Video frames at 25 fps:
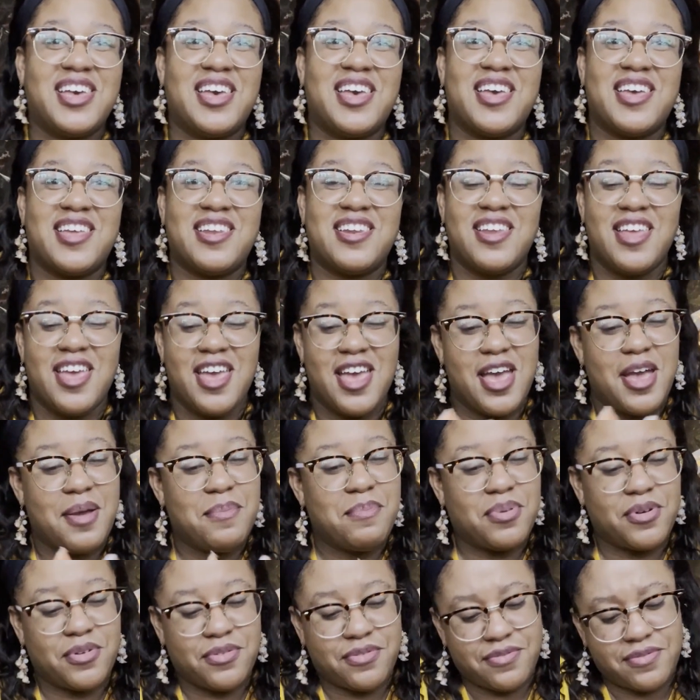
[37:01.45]
and
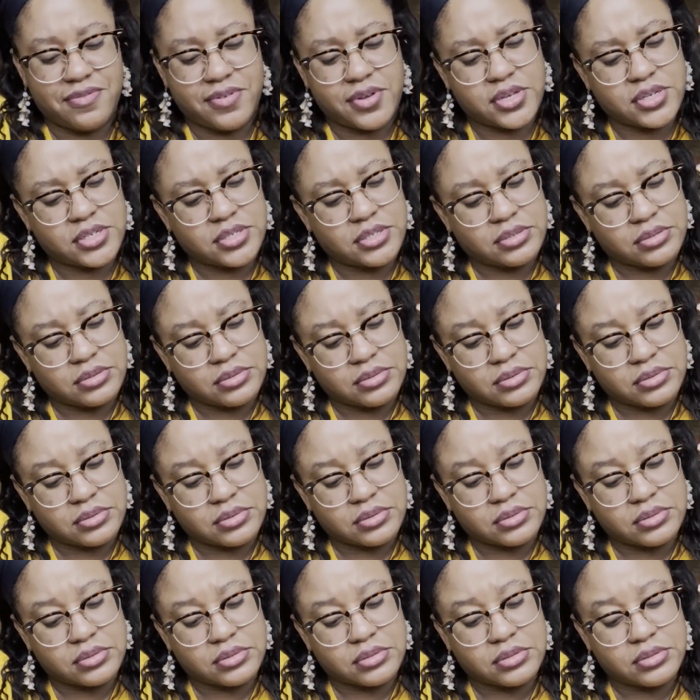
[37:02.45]

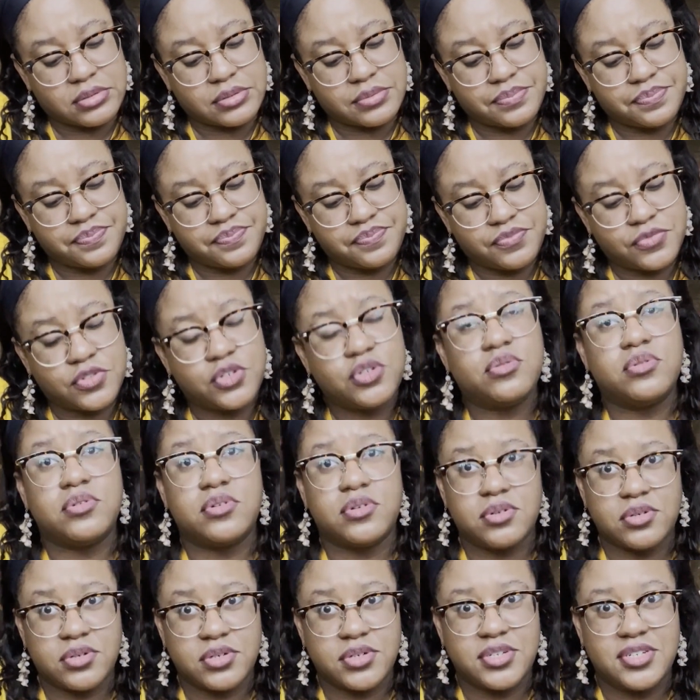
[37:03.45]
Professor
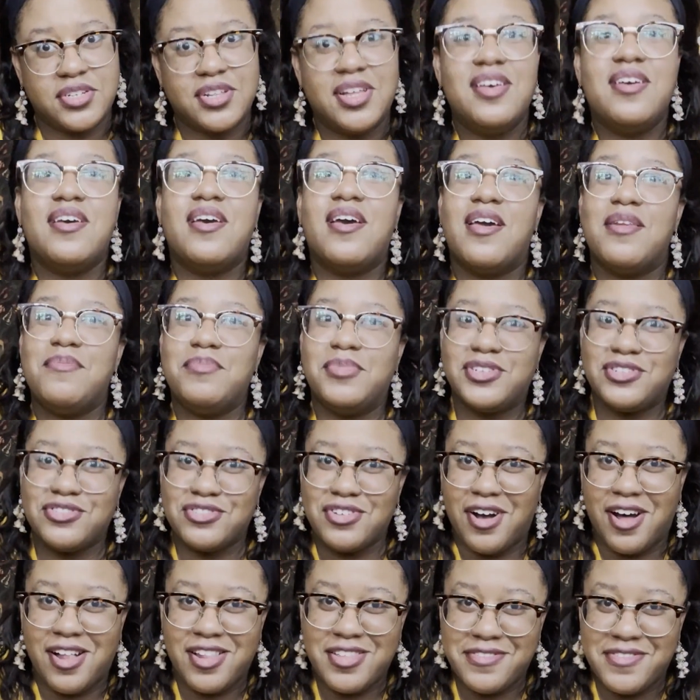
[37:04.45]
Quirrell and
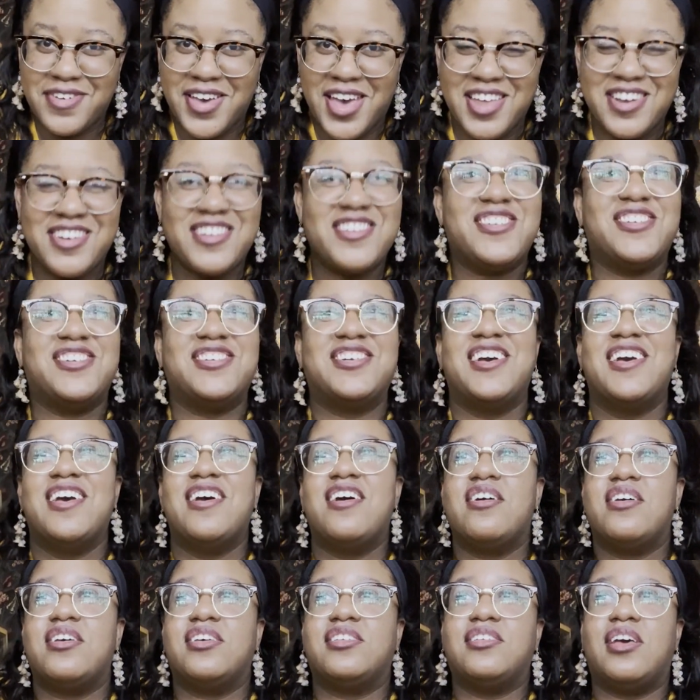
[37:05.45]
Mr. Ollivander.
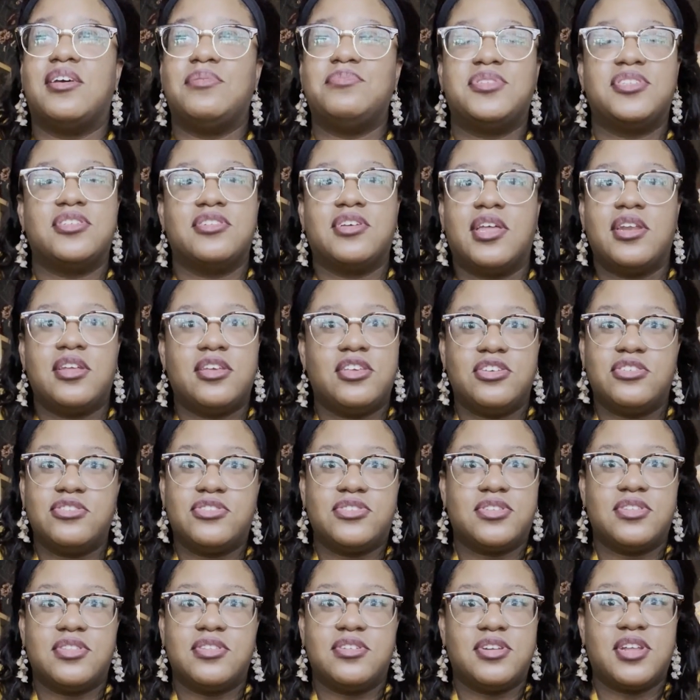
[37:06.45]
I'm still getting
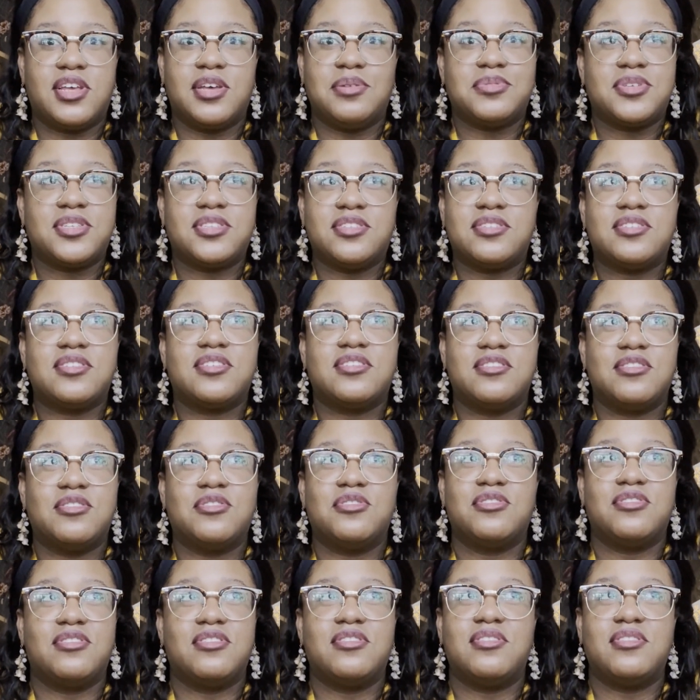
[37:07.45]
used to the names. It's
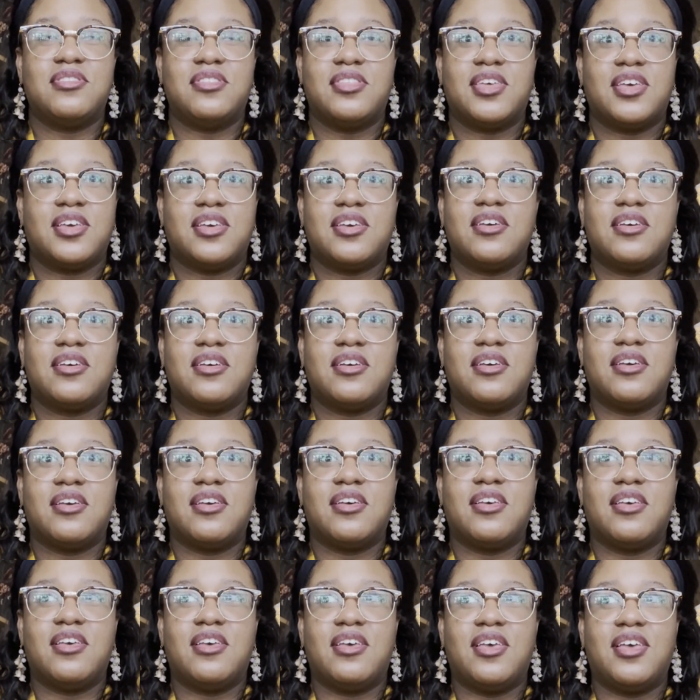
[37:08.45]
like,
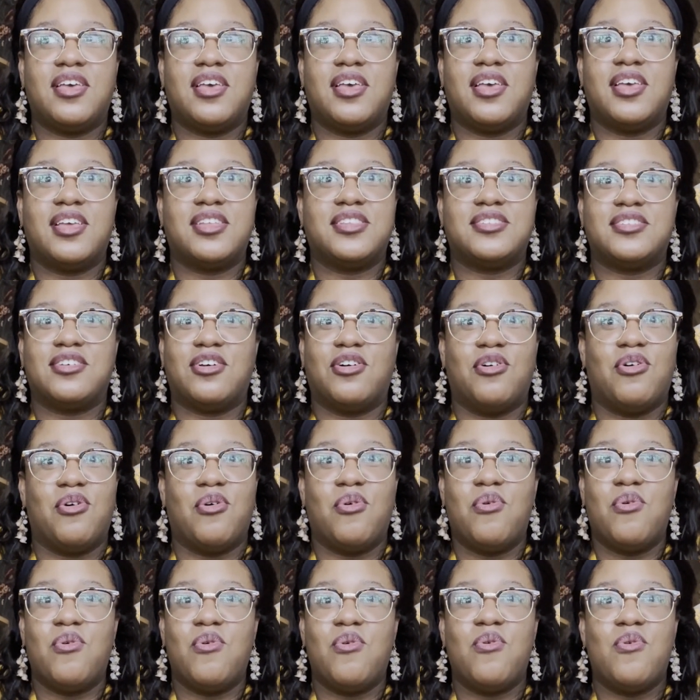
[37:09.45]
it's a
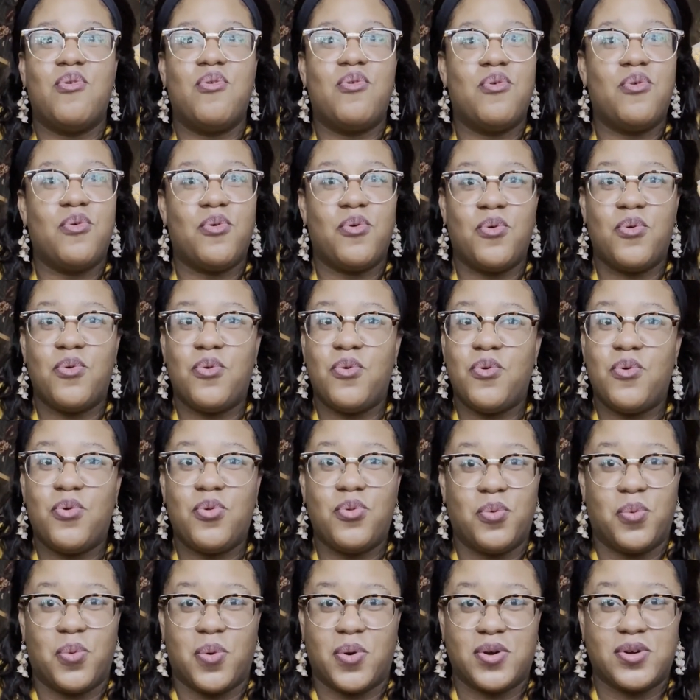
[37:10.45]
whole
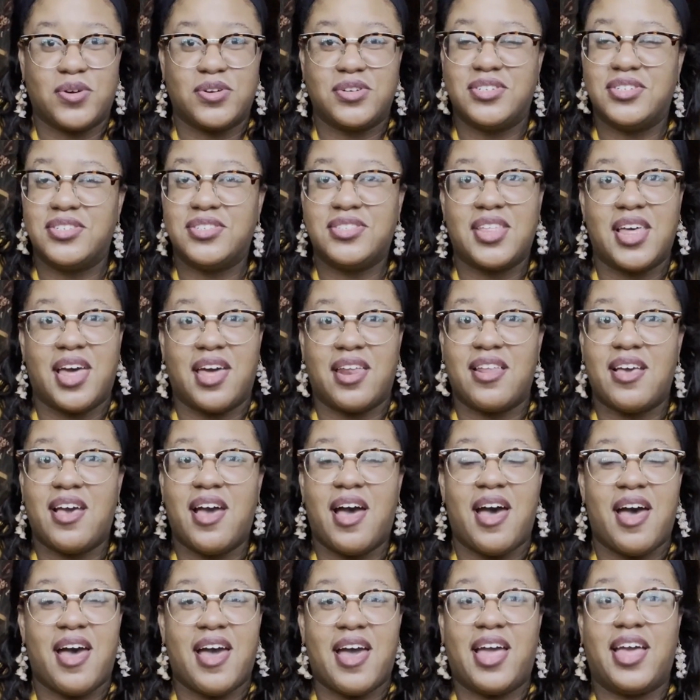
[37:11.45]
world that
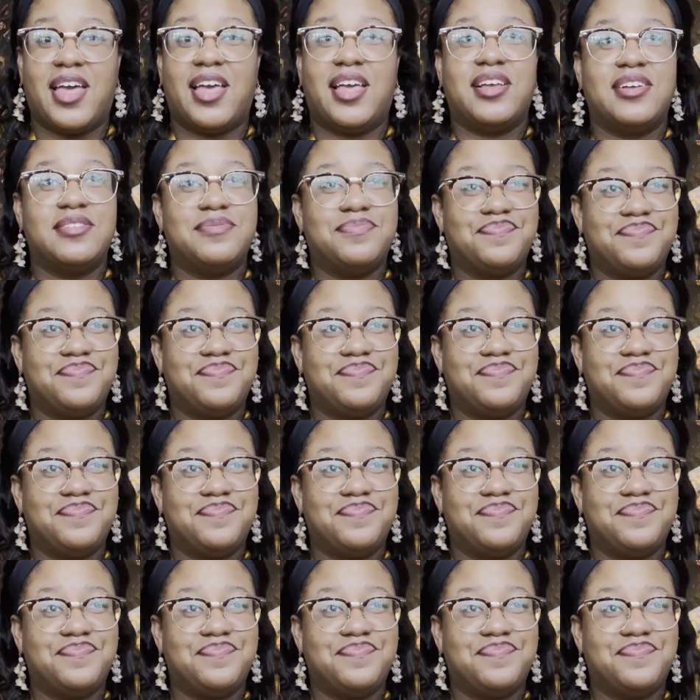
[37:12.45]
I'm